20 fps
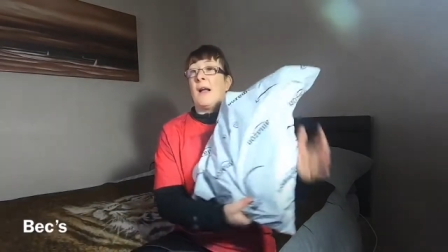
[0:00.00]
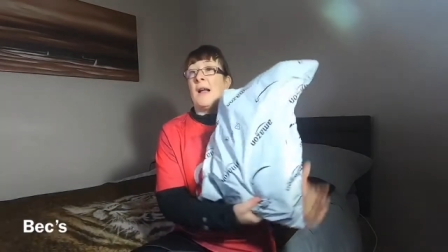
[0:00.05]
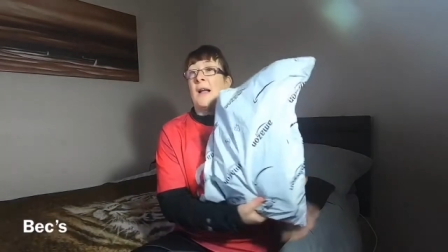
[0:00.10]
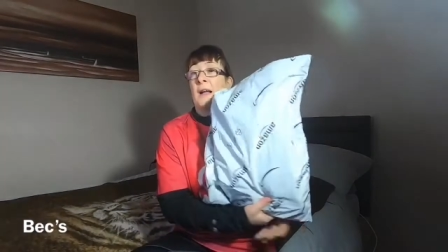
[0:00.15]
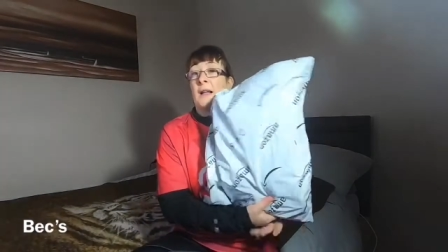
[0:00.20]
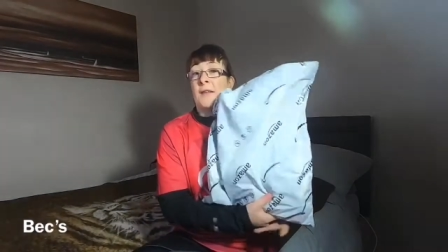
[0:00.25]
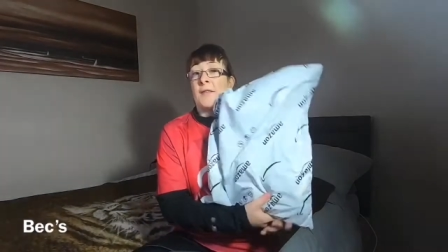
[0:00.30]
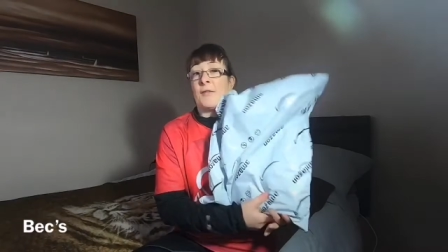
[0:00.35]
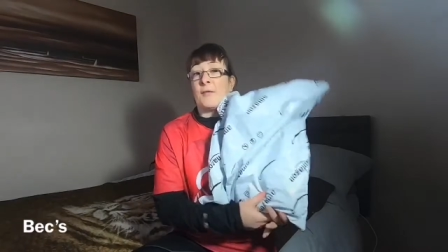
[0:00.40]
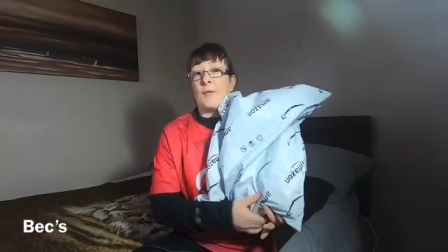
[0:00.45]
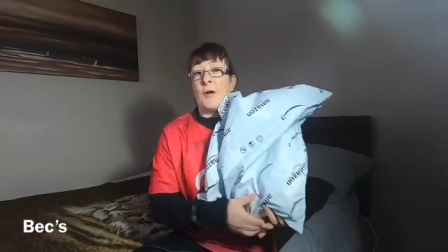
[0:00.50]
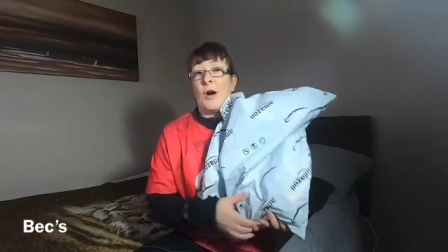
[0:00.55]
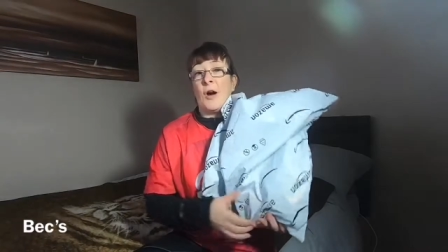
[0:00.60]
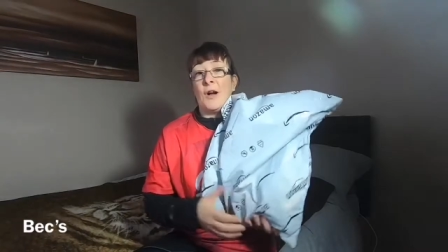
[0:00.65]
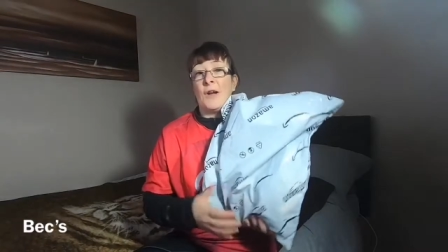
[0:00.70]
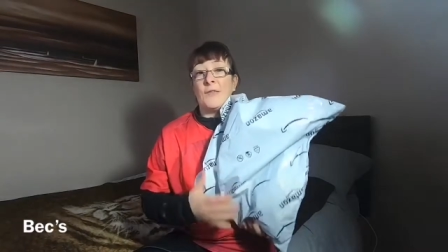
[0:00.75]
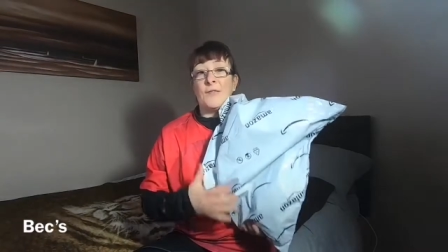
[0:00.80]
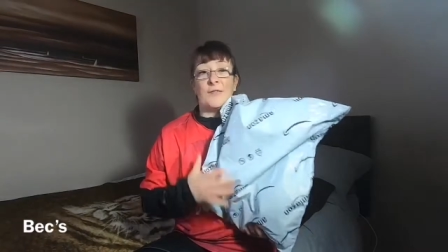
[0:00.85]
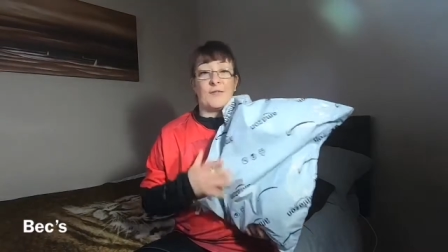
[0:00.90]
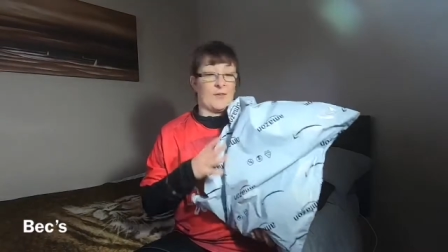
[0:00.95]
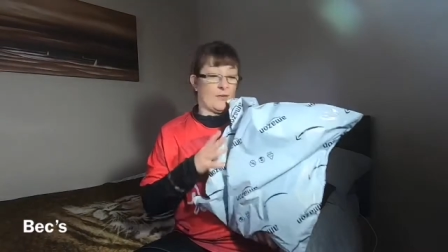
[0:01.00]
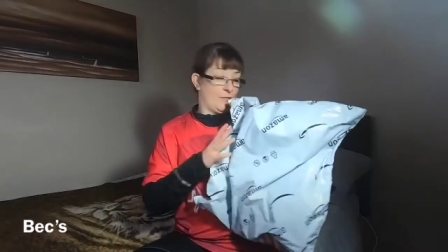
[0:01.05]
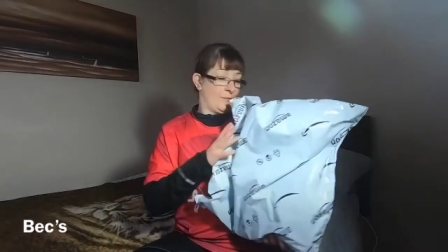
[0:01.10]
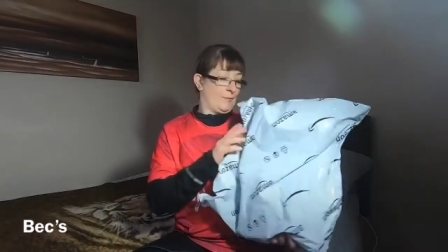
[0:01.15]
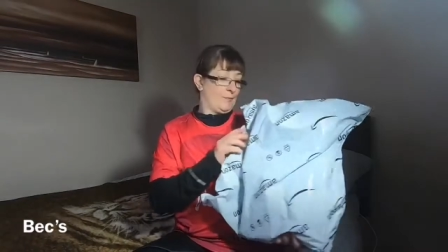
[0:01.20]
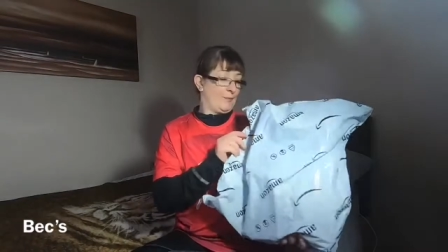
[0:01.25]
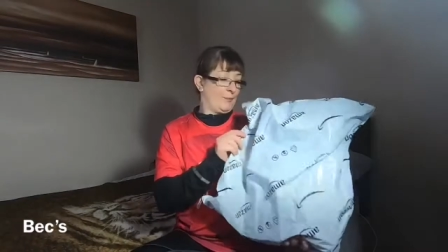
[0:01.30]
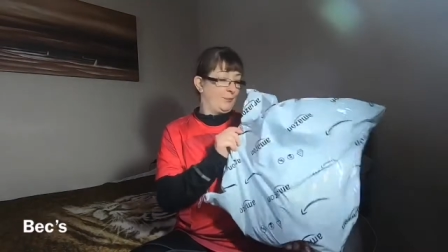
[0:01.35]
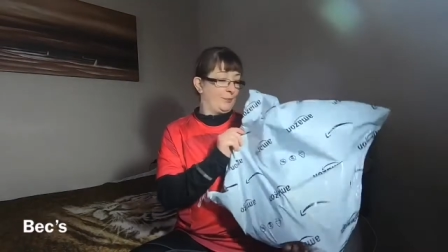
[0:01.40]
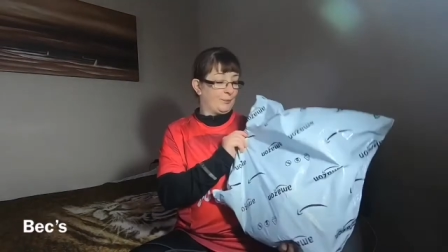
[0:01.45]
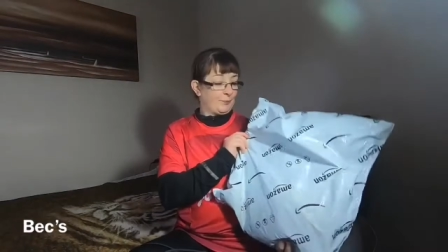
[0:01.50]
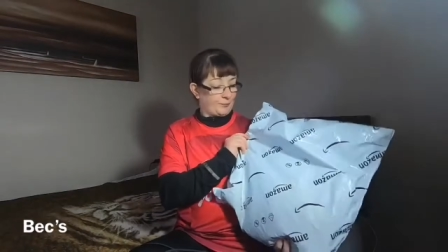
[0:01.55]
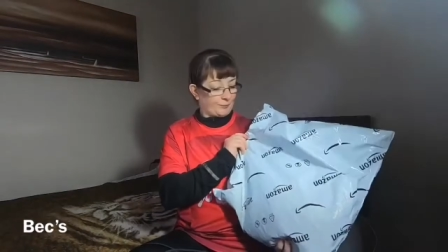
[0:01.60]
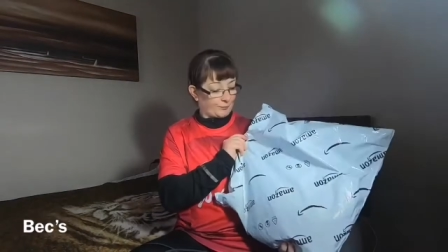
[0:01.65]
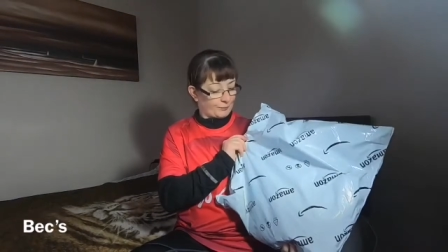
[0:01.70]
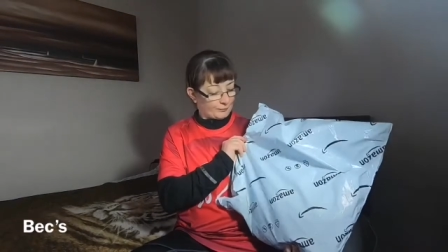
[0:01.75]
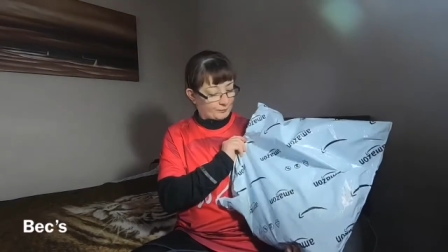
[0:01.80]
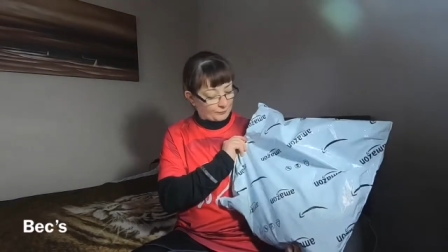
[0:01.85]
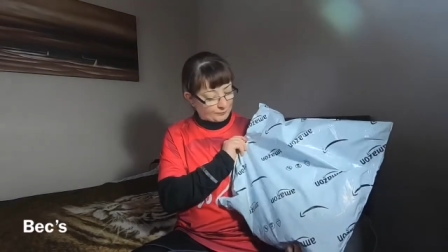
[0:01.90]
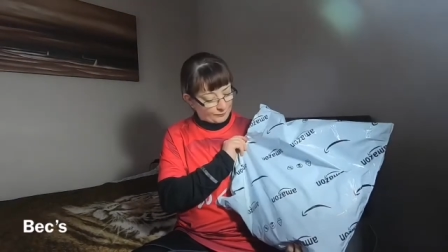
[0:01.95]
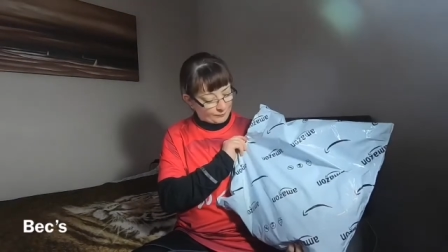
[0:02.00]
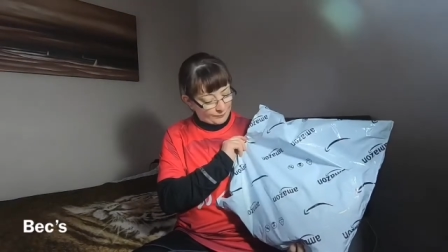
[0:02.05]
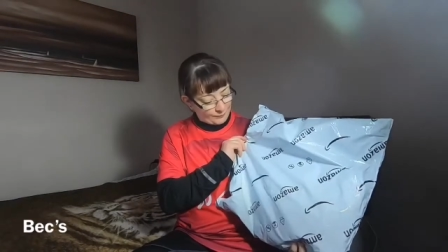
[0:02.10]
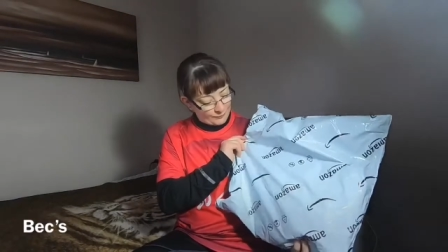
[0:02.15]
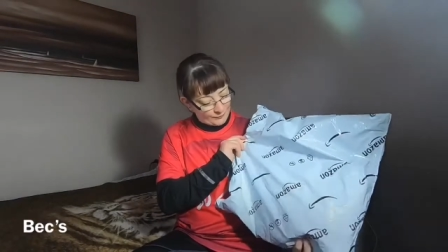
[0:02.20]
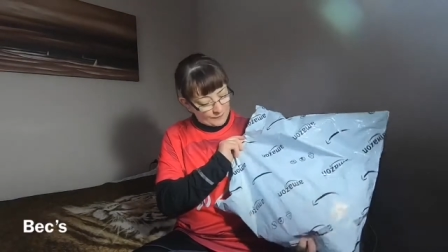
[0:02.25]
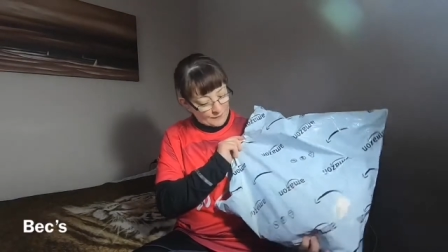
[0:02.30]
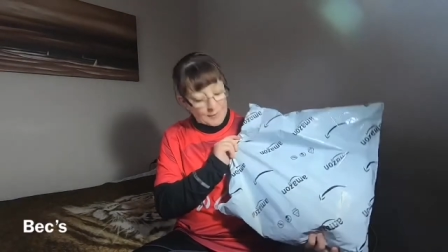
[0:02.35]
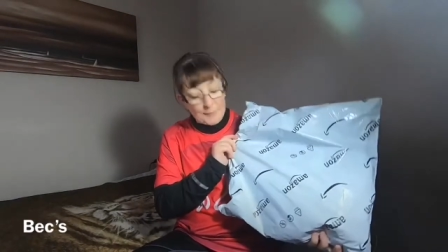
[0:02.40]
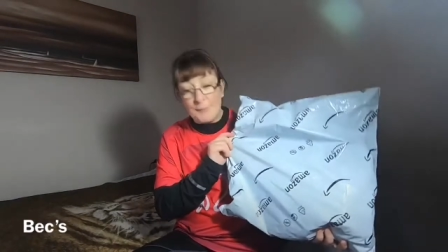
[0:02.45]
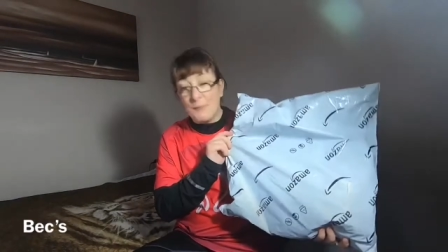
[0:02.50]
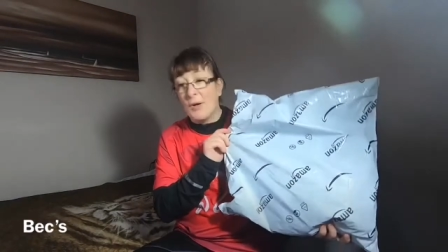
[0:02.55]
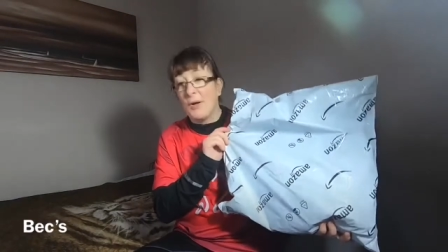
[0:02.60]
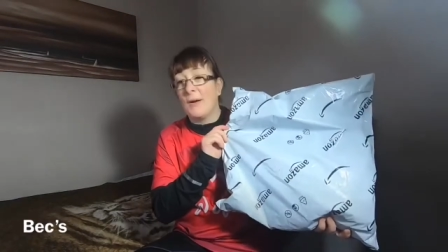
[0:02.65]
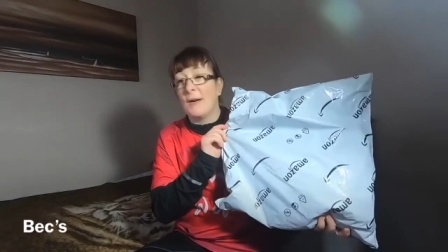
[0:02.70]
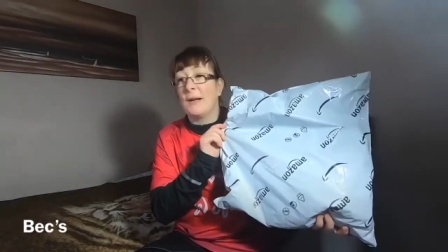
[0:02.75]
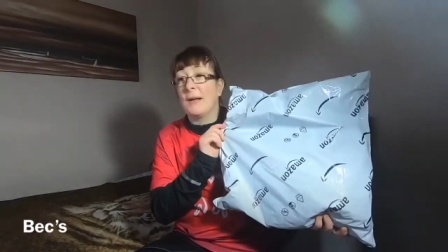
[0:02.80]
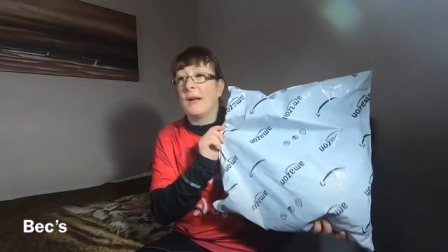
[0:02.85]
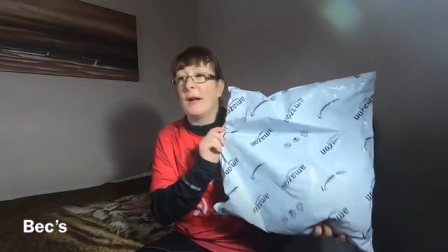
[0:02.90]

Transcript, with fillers: it's arrived. My